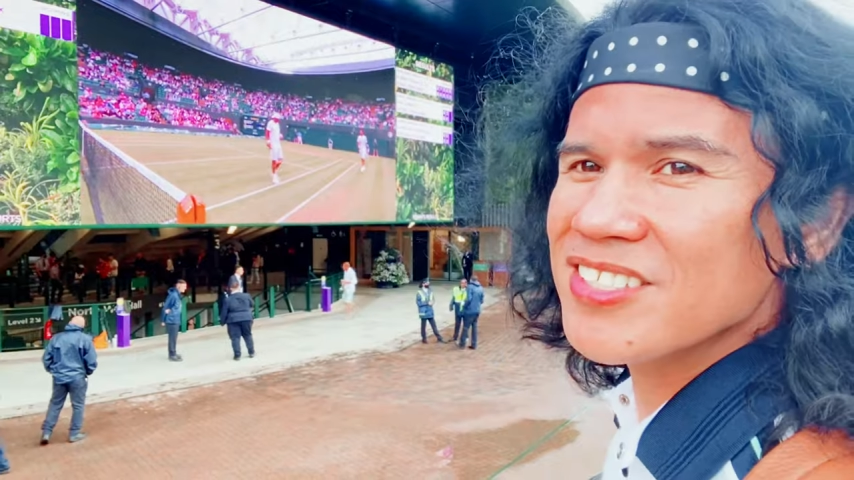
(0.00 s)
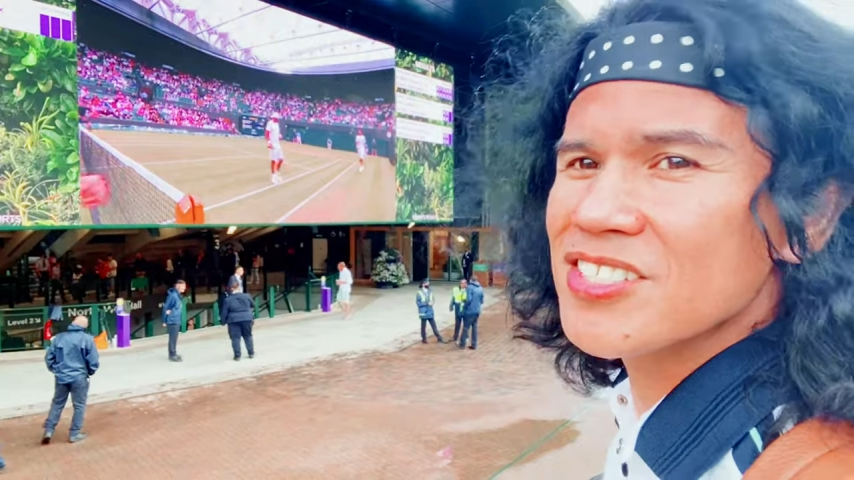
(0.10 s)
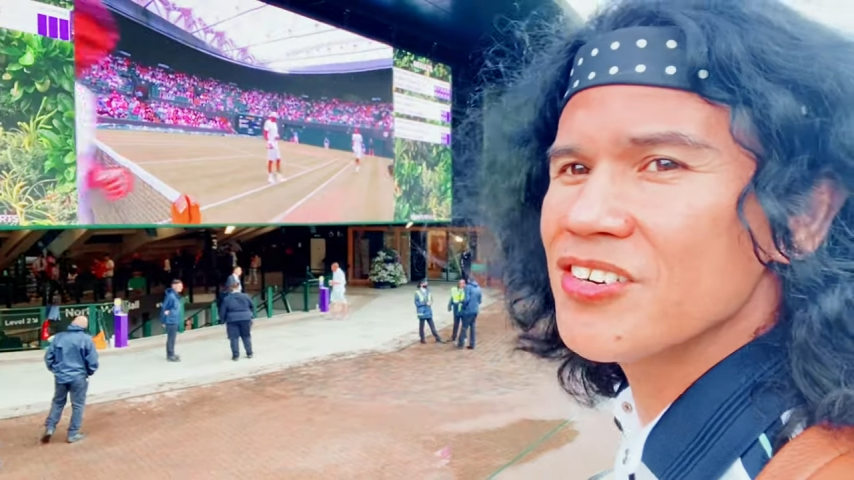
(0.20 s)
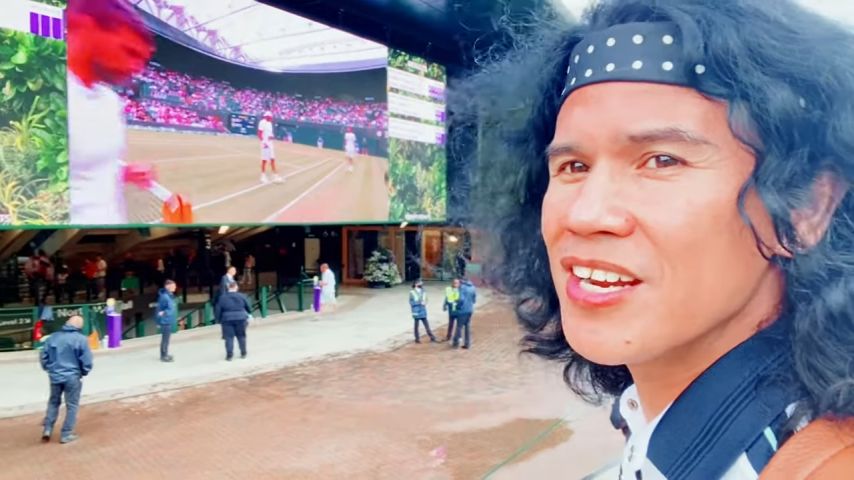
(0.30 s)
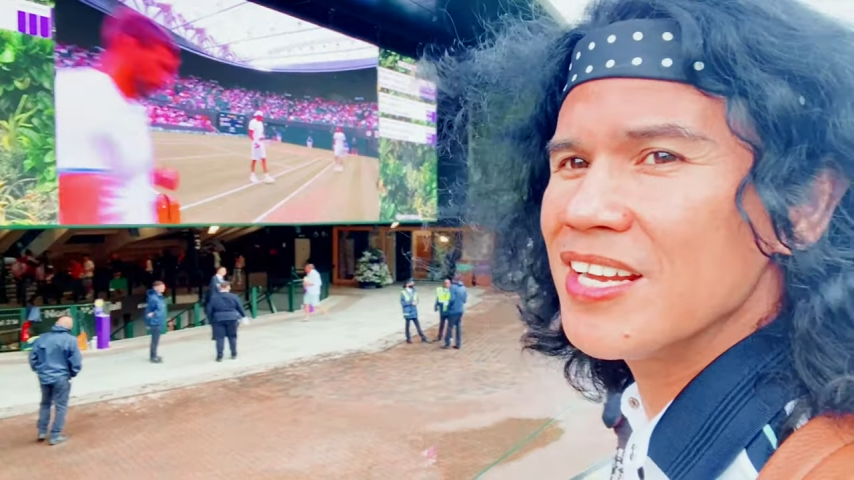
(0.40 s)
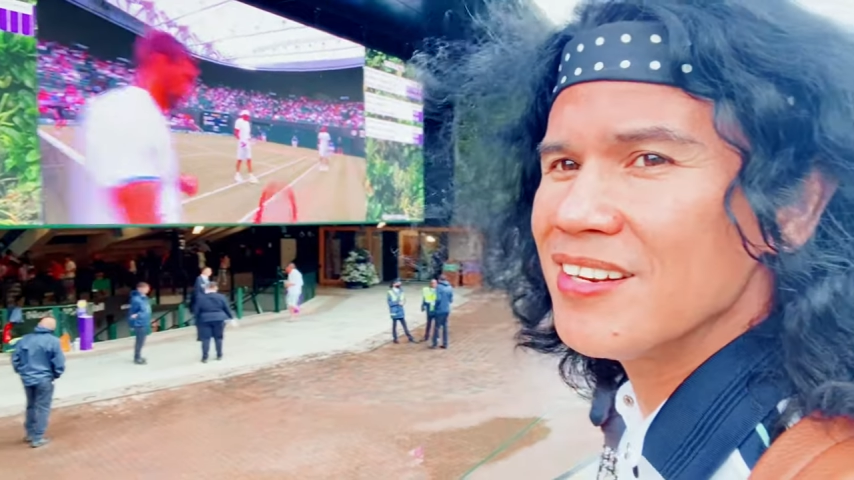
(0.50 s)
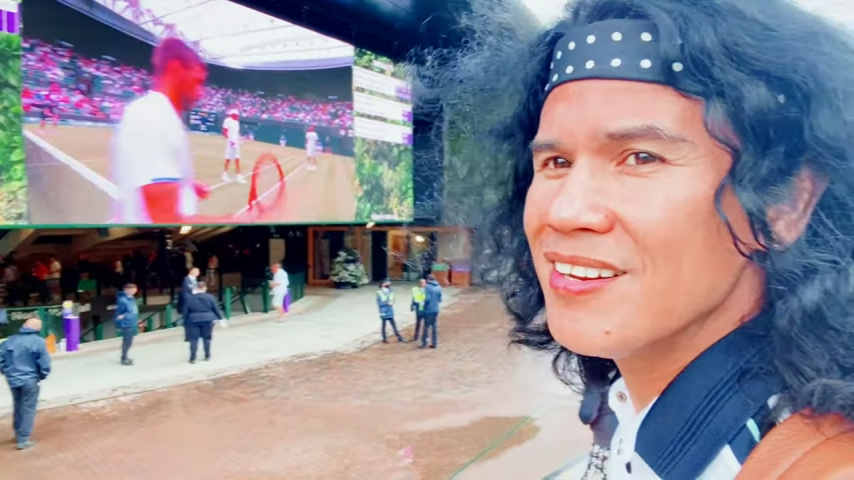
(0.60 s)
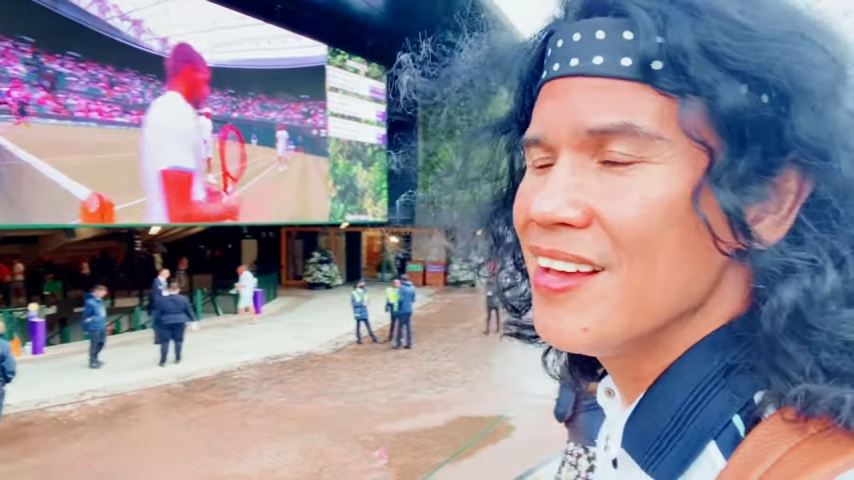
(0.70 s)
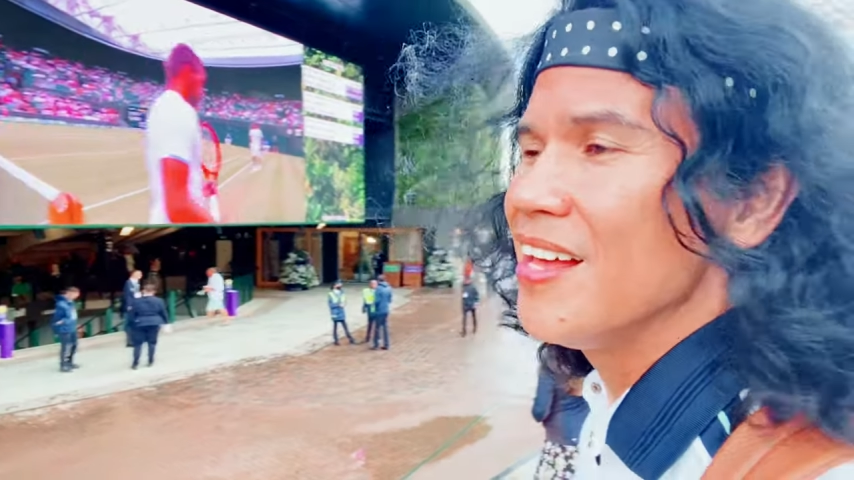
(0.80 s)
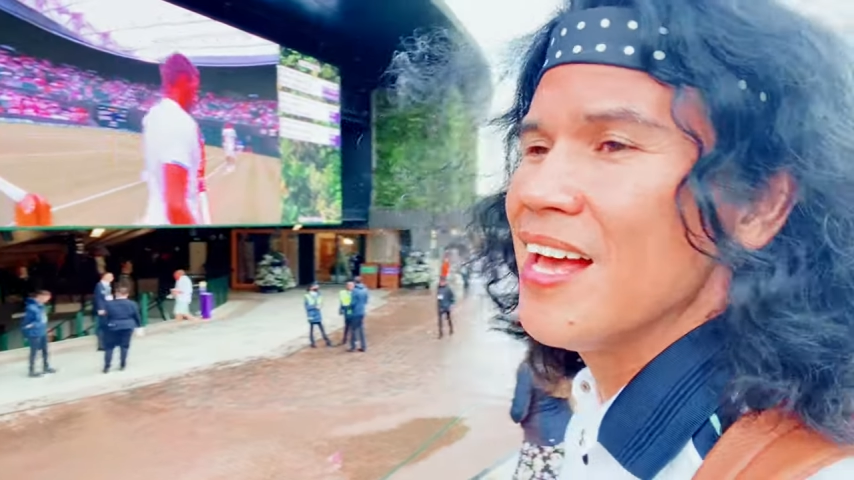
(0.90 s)
screen
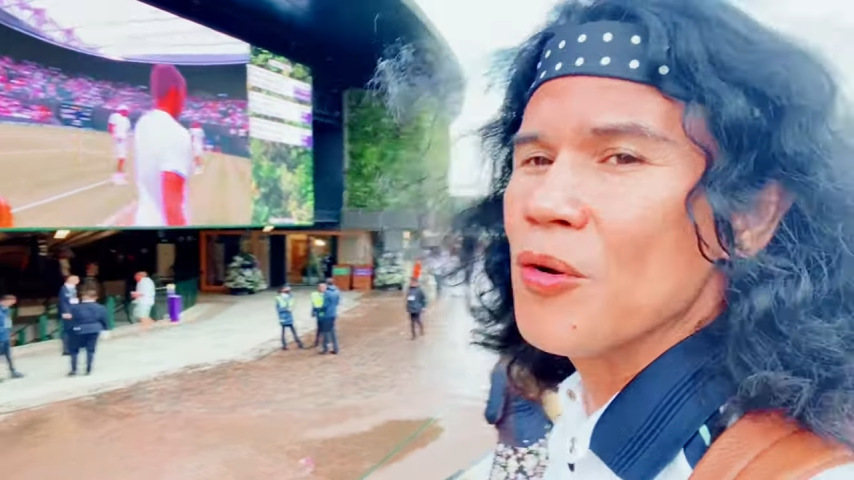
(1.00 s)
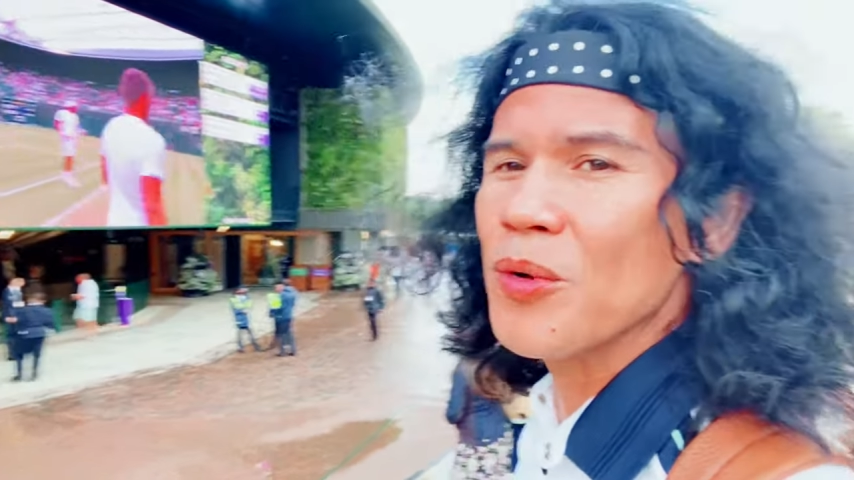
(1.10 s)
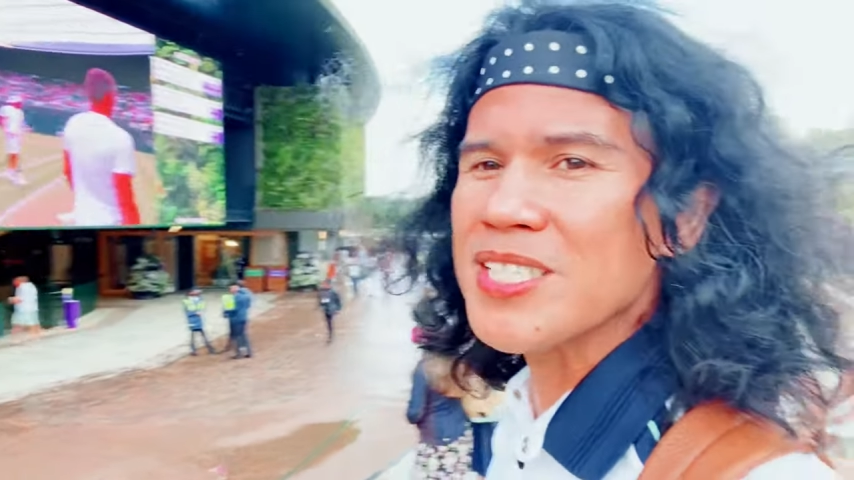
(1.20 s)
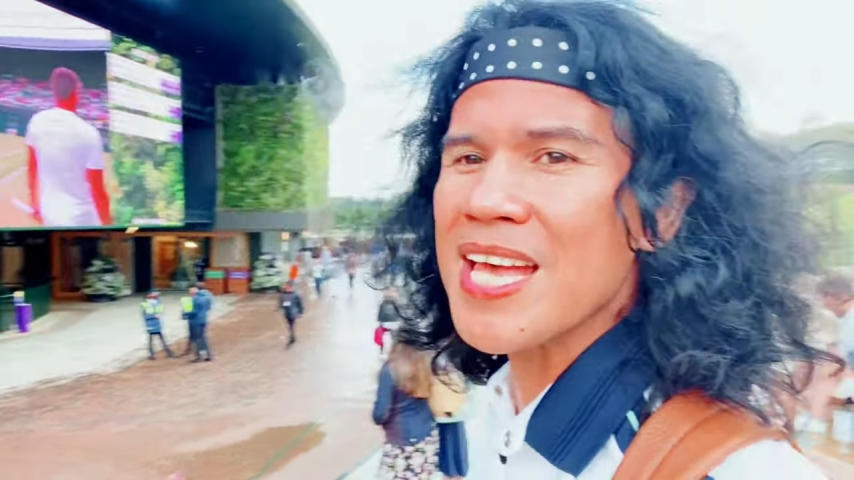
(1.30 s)
what's